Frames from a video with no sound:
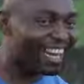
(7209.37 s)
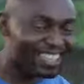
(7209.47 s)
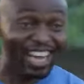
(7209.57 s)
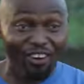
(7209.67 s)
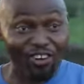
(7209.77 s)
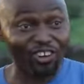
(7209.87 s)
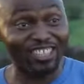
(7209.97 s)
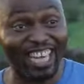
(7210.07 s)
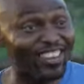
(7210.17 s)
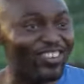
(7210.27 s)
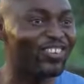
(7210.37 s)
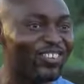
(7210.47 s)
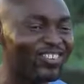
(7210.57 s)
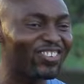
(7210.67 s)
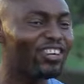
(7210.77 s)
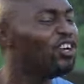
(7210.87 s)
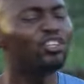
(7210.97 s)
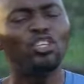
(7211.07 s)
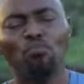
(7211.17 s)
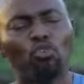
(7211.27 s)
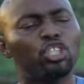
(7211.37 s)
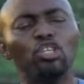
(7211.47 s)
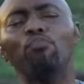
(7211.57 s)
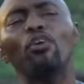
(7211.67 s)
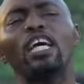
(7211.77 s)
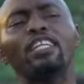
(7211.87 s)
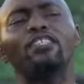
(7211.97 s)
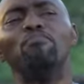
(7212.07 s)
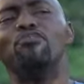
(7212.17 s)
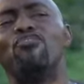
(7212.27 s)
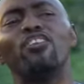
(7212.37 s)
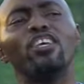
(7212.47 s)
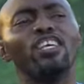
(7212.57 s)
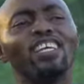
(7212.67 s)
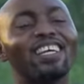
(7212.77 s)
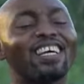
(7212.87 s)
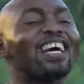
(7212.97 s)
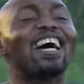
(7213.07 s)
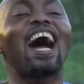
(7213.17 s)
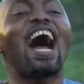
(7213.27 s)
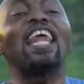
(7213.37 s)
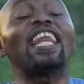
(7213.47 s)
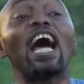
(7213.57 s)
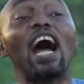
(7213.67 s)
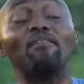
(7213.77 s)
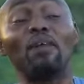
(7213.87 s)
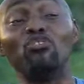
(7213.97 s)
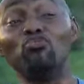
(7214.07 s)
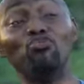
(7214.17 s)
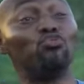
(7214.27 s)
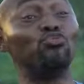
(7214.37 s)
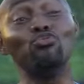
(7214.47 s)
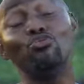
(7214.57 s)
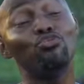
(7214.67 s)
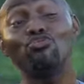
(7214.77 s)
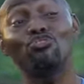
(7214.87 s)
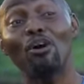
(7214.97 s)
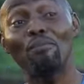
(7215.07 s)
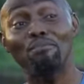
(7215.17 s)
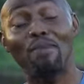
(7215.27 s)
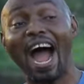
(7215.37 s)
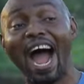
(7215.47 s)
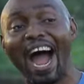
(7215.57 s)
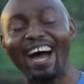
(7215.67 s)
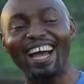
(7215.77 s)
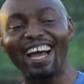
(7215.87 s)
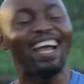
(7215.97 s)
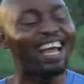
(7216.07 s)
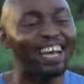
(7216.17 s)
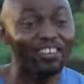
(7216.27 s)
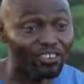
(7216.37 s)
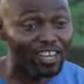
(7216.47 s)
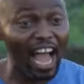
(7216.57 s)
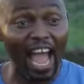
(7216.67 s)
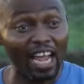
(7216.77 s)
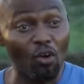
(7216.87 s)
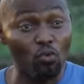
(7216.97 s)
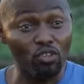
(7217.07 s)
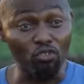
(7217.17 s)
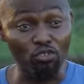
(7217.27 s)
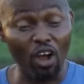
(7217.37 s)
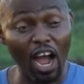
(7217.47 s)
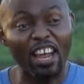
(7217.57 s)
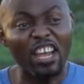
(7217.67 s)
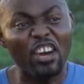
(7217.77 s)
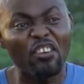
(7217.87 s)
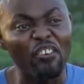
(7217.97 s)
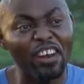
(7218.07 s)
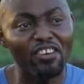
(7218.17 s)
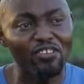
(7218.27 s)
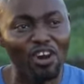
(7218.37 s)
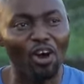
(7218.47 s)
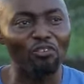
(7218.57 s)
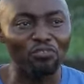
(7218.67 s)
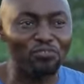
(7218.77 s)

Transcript: That one concern you. The most important thing to say, I now have my juju's number. And then I can't wait to show her real